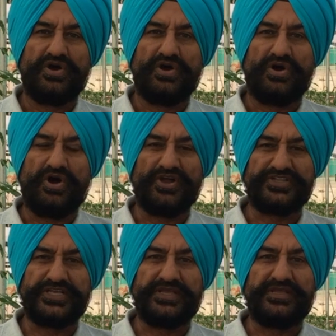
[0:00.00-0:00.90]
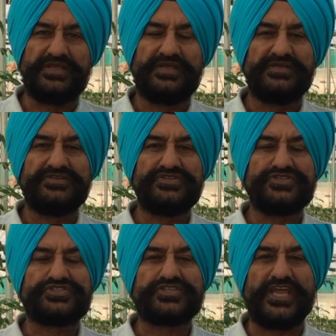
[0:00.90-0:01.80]
on the
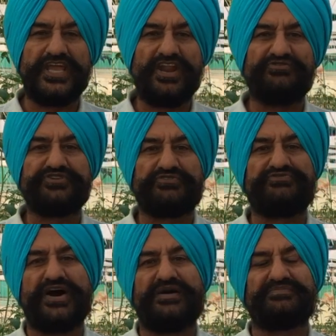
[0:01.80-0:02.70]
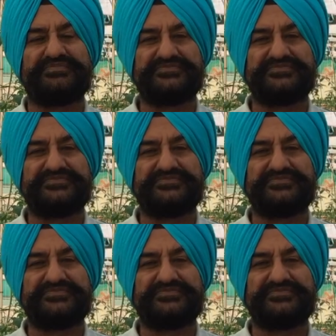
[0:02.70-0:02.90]
scale of your farm,